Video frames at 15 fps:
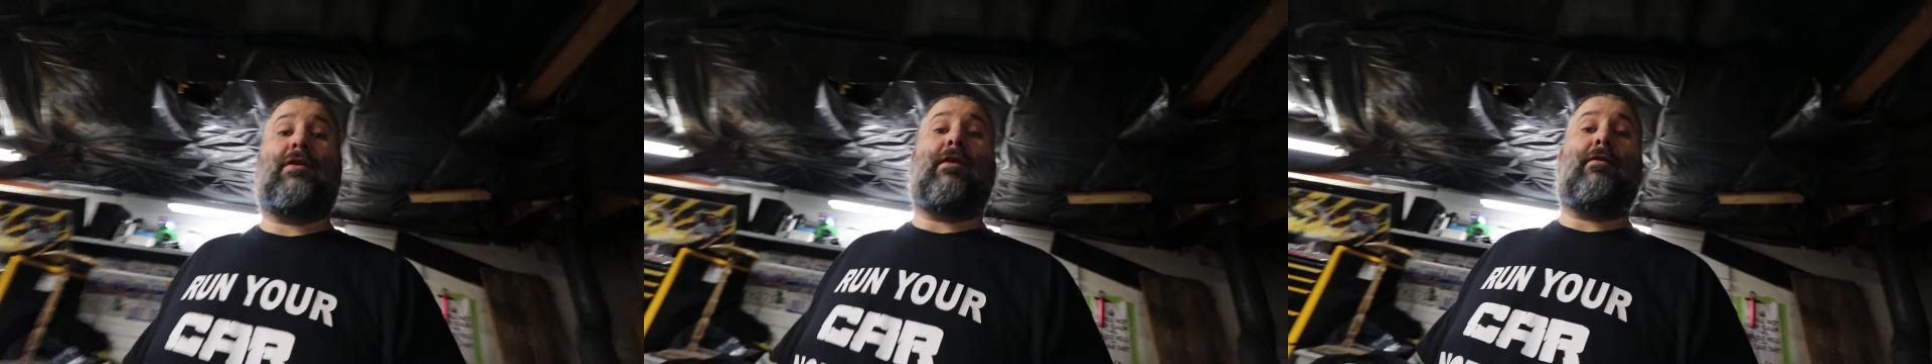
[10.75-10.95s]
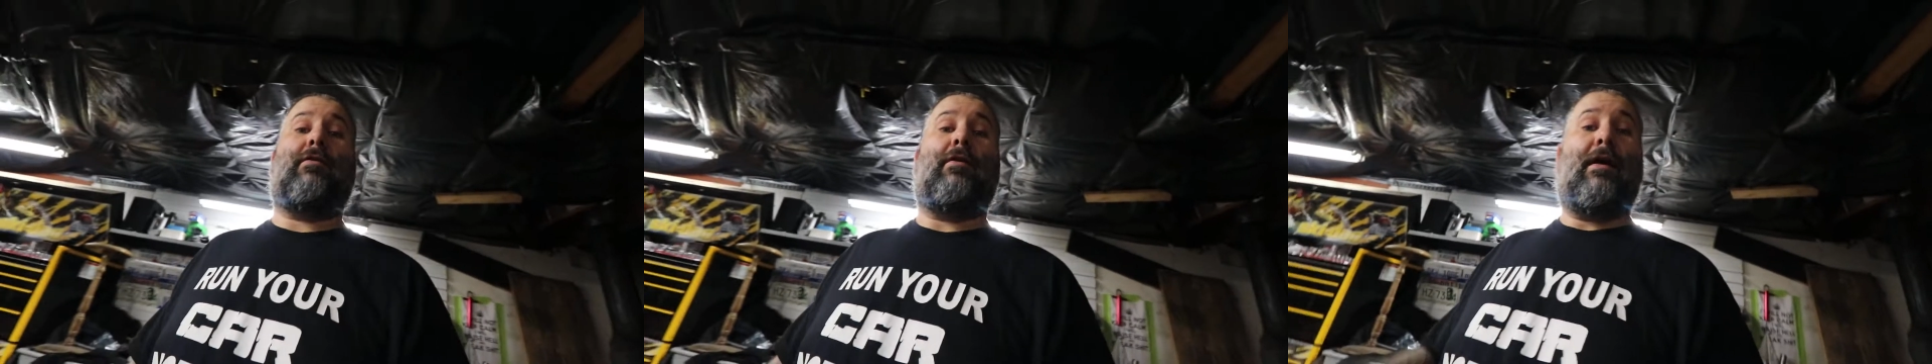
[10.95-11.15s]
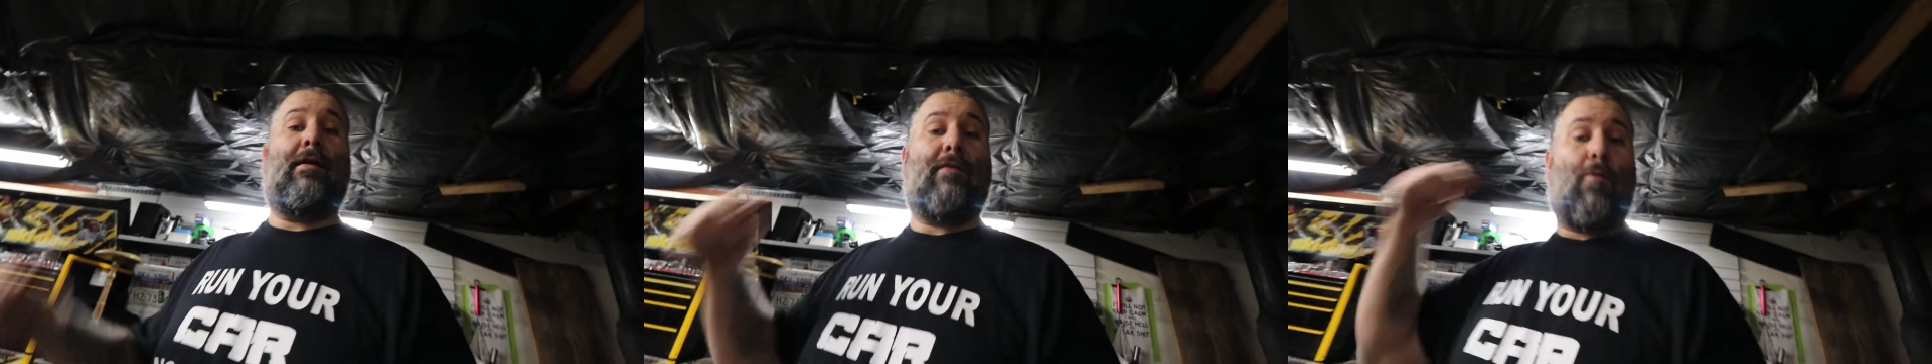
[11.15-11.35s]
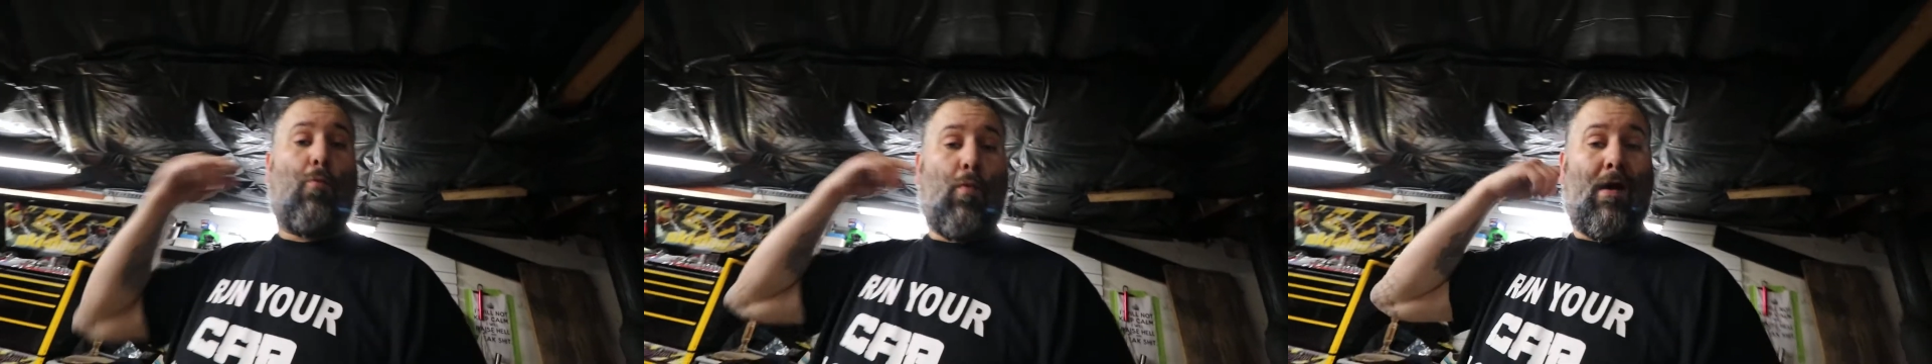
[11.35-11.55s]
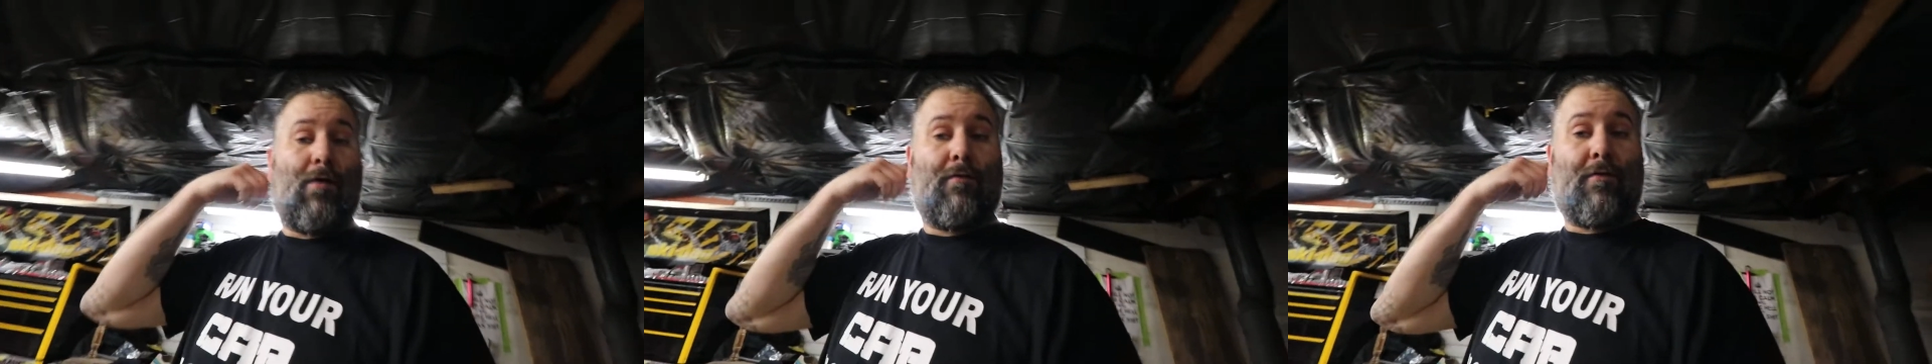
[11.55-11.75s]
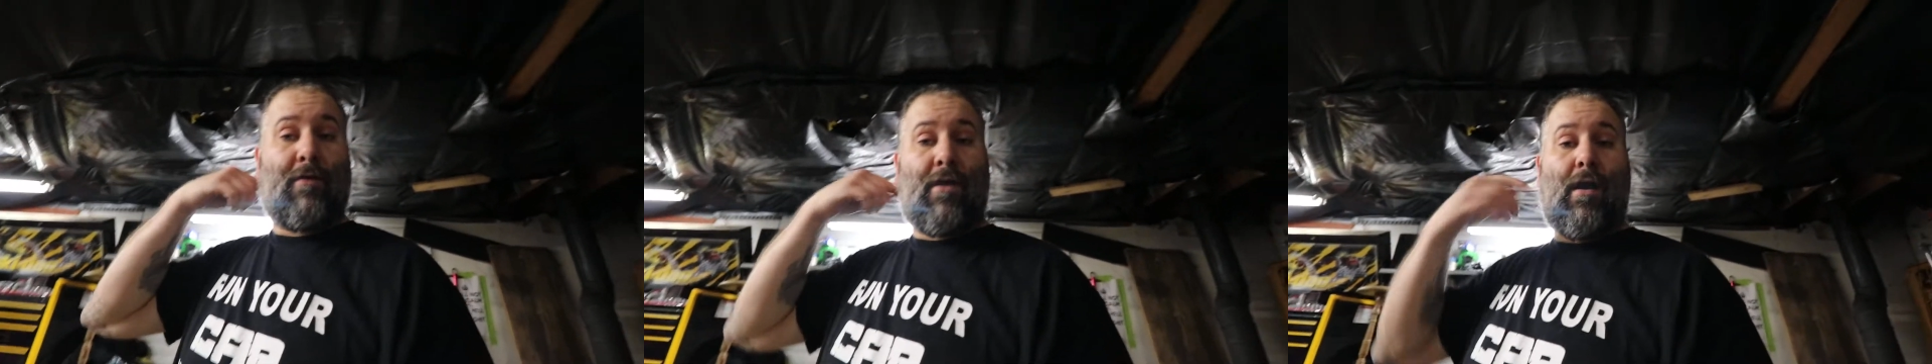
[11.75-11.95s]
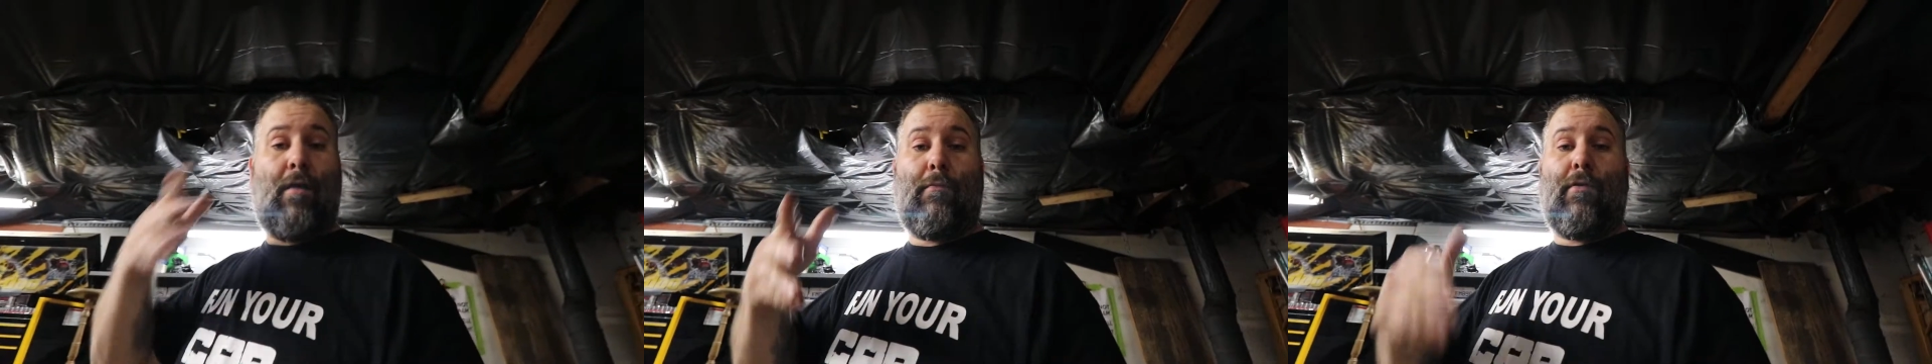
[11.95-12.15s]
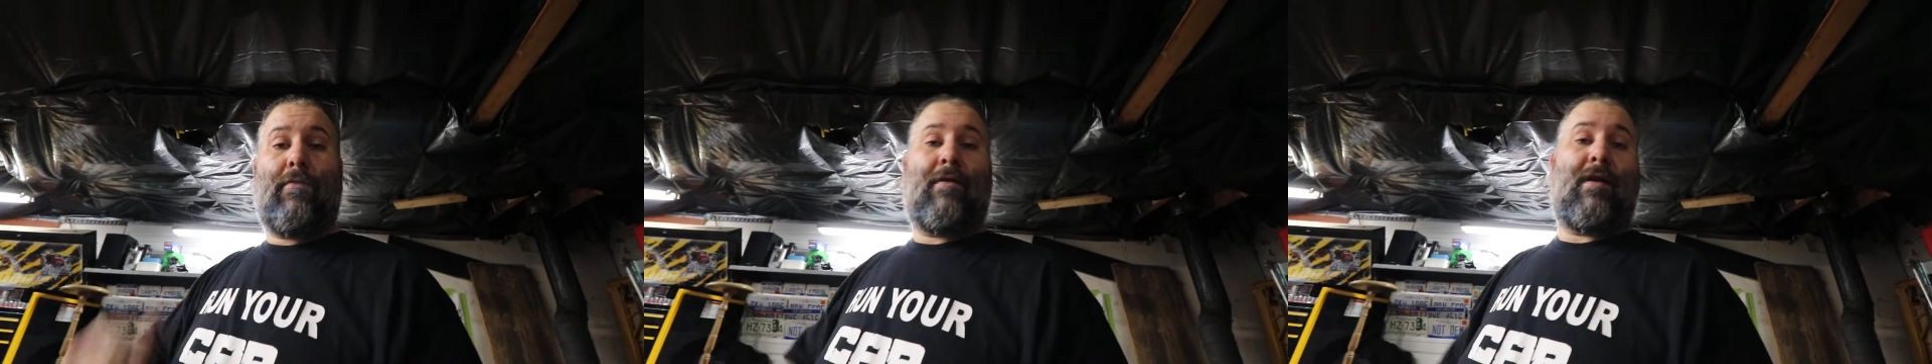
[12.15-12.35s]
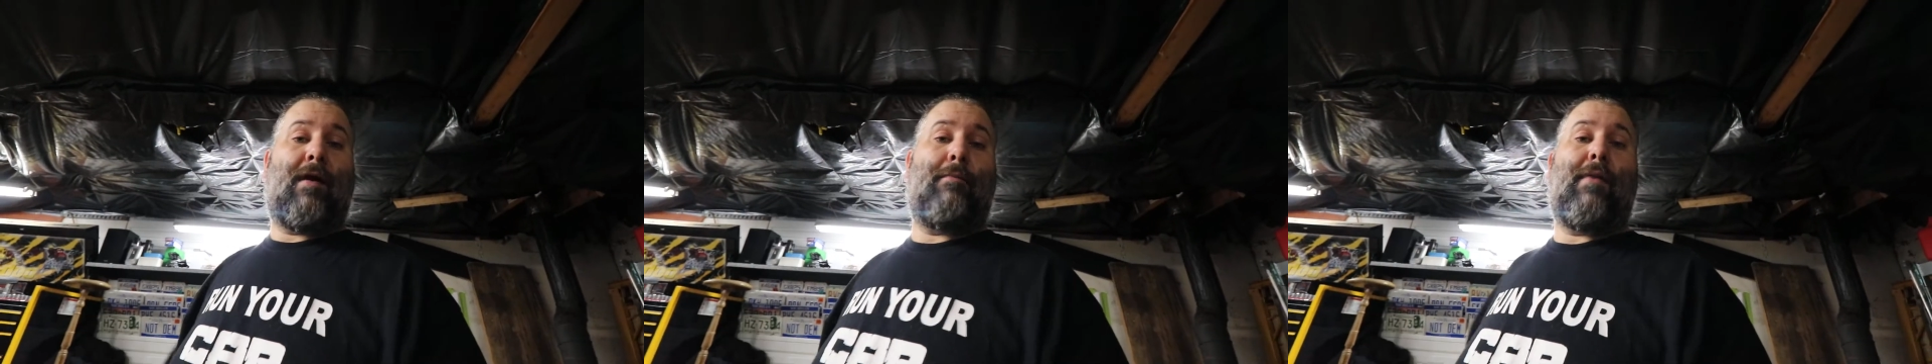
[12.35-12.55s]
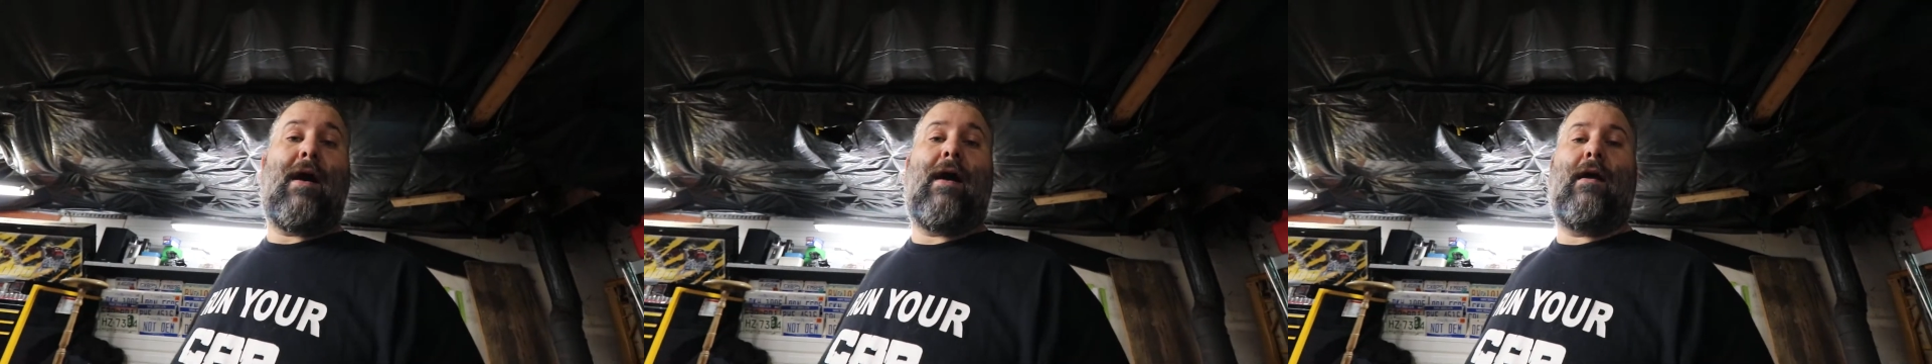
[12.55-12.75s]
cutter and the welder combo that
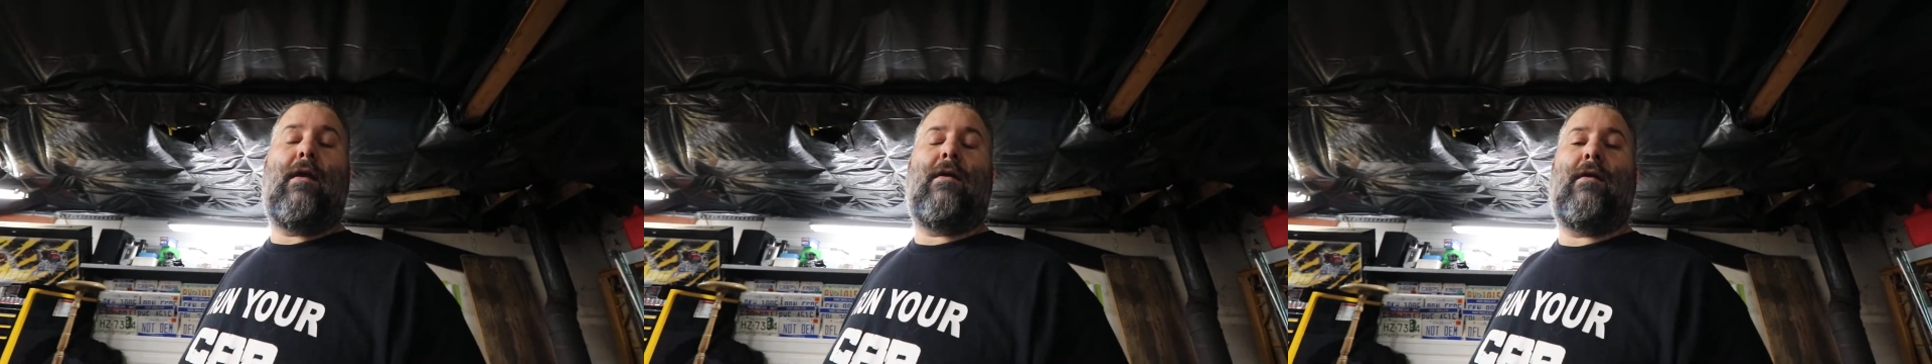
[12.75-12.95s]
I bought.